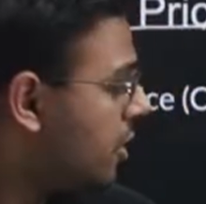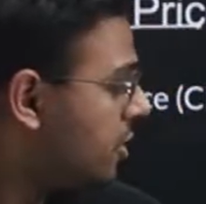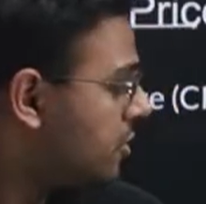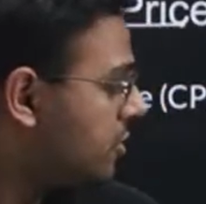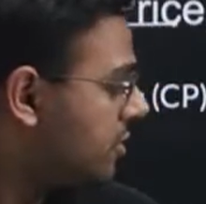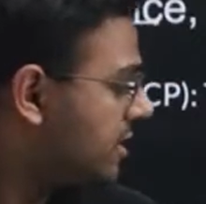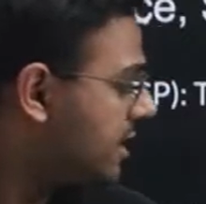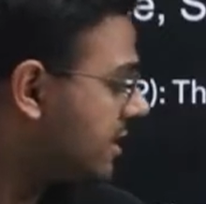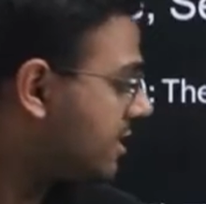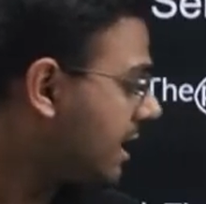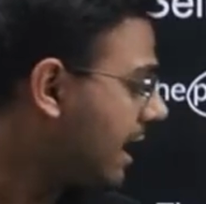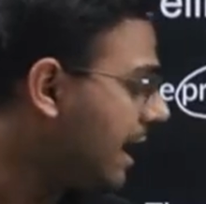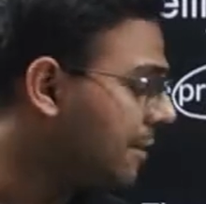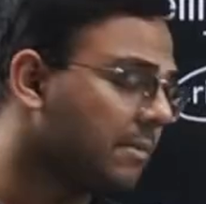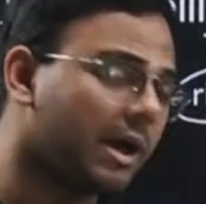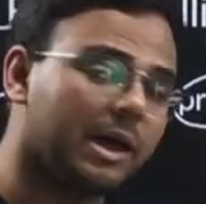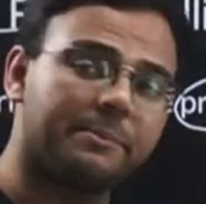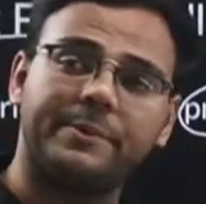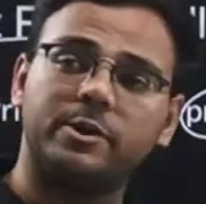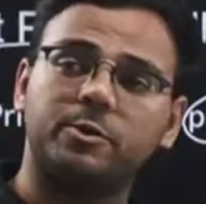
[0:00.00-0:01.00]
So this
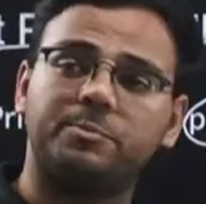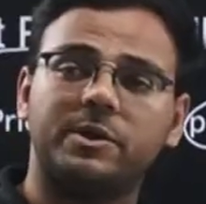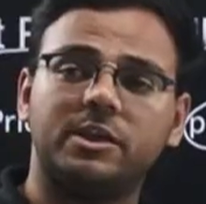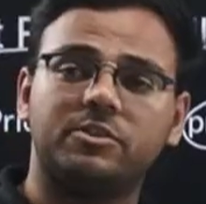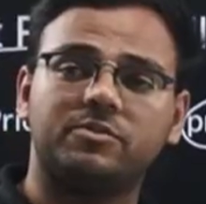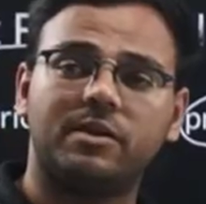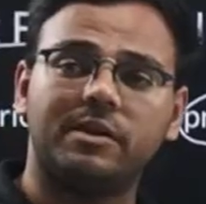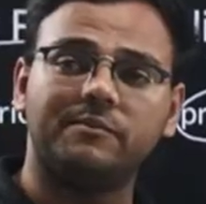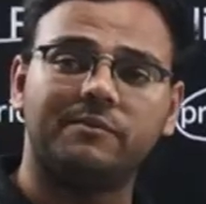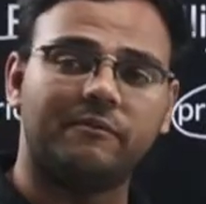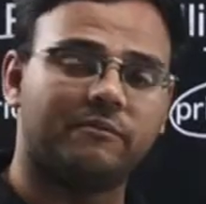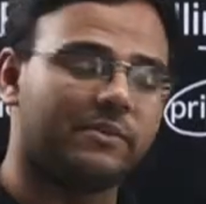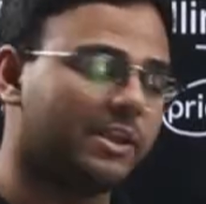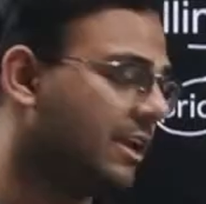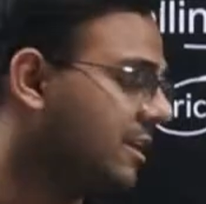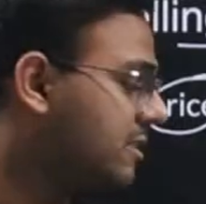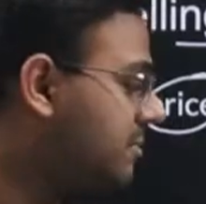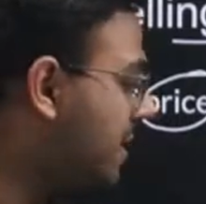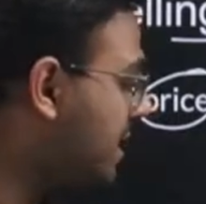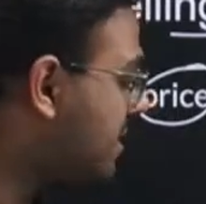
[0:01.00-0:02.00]
MRP rupees 150
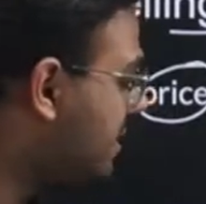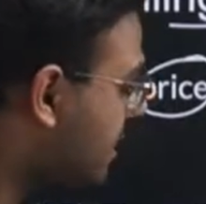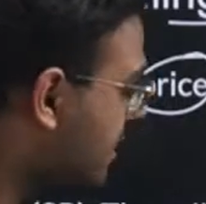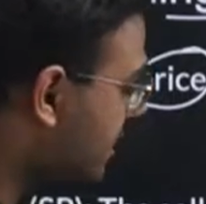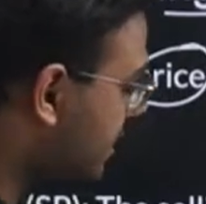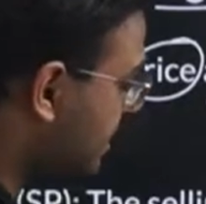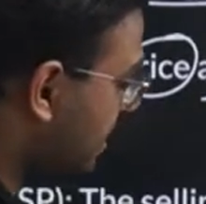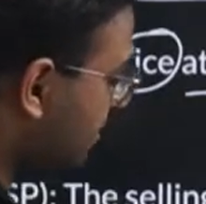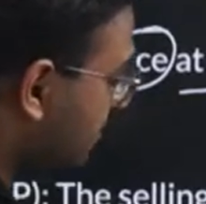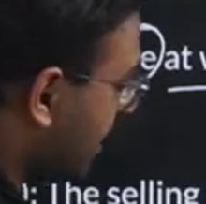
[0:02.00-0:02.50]
is basically the